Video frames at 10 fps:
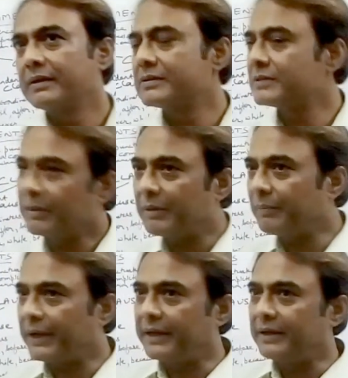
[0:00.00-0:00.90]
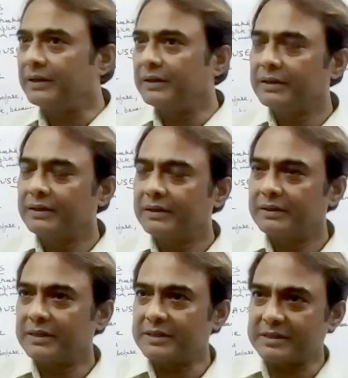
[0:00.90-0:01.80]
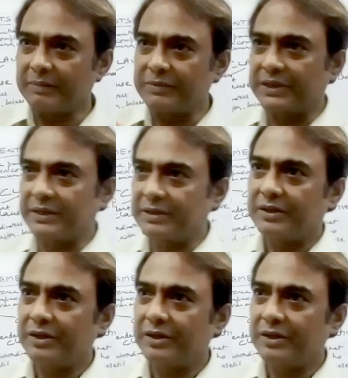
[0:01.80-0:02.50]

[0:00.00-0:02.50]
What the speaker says: So I'm implying the subject,